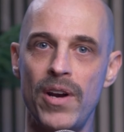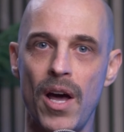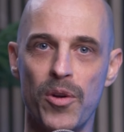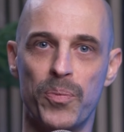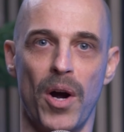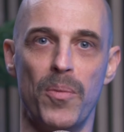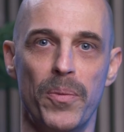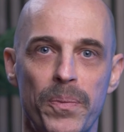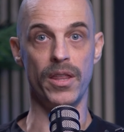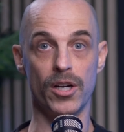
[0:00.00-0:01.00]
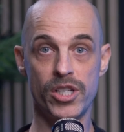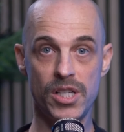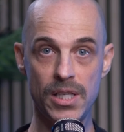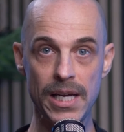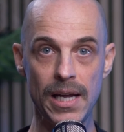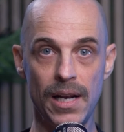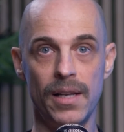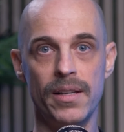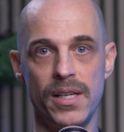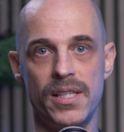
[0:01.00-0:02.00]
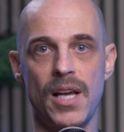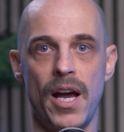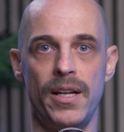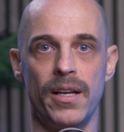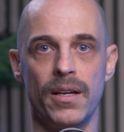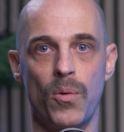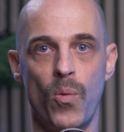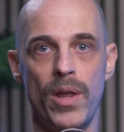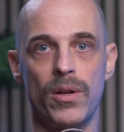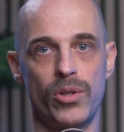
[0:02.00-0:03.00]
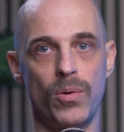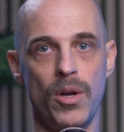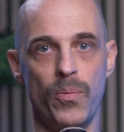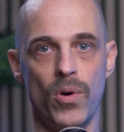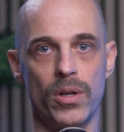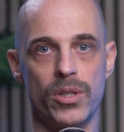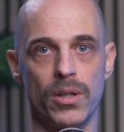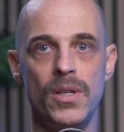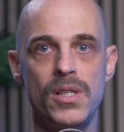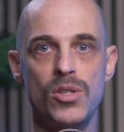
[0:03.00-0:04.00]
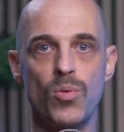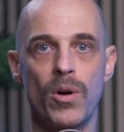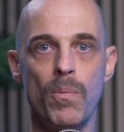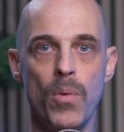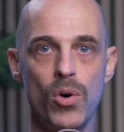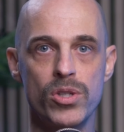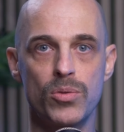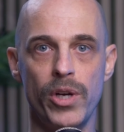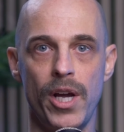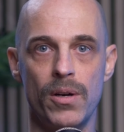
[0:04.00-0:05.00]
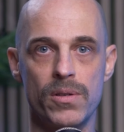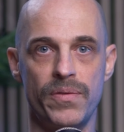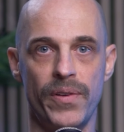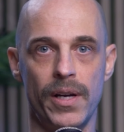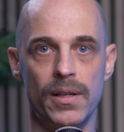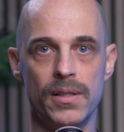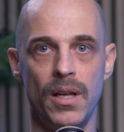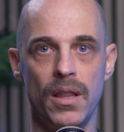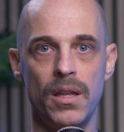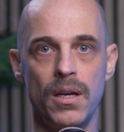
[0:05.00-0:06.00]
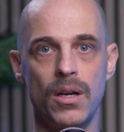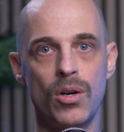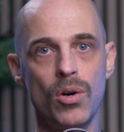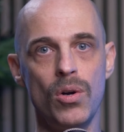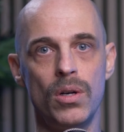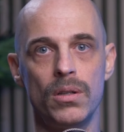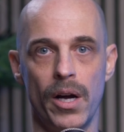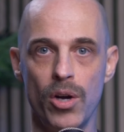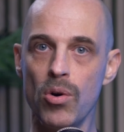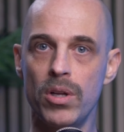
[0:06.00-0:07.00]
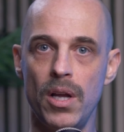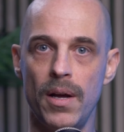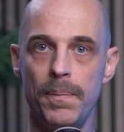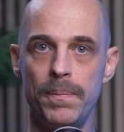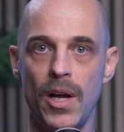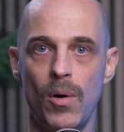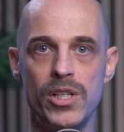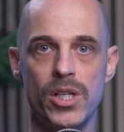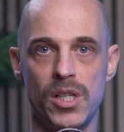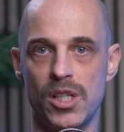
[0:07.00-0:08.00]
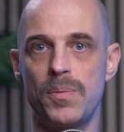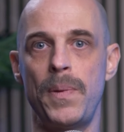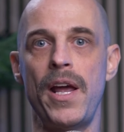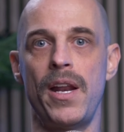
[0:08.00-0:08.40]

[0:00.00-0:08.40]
another problem. They're still deciding whether to keep watching. This is where most creators fail. They think, cool, I hooked them, now I'll just explain